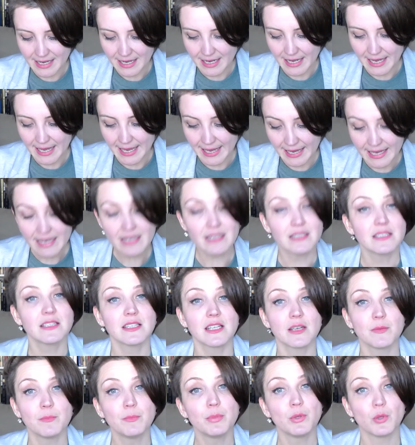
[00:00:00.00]
And
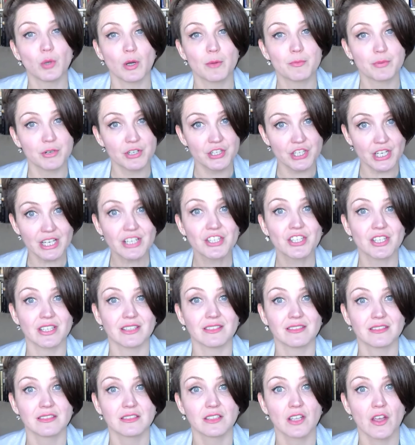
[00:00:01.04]
employ
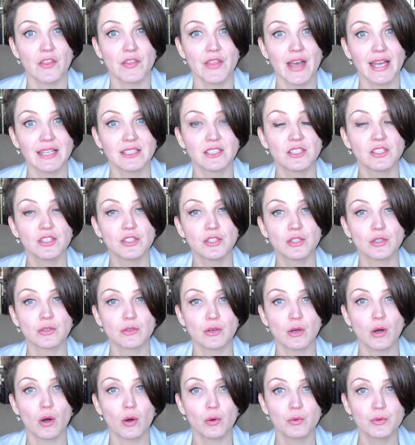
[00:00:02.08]
projection. That is
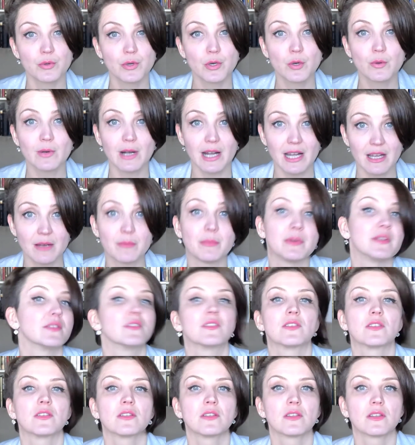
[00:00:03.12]
your own
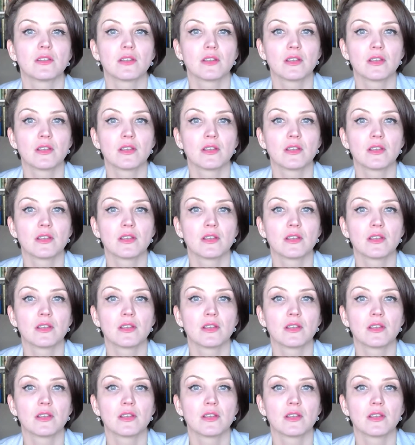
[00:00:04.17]
requirements.